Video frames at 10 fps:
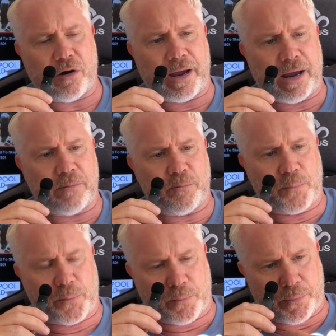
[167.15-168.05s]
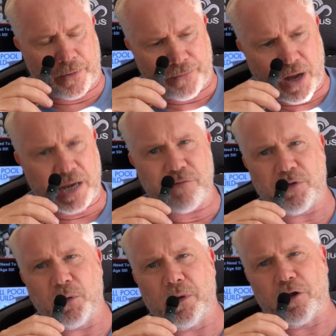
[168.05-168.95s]
I had the
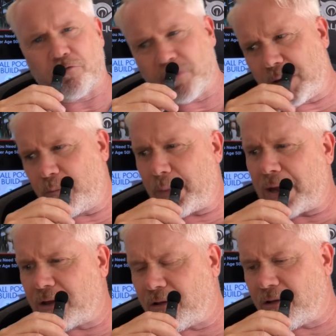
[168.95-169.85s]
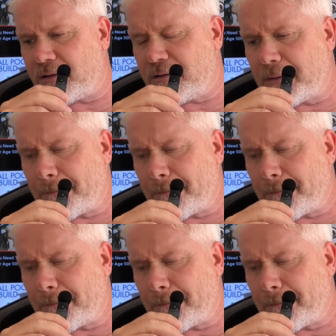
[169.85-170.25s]
navy with the green Benetton.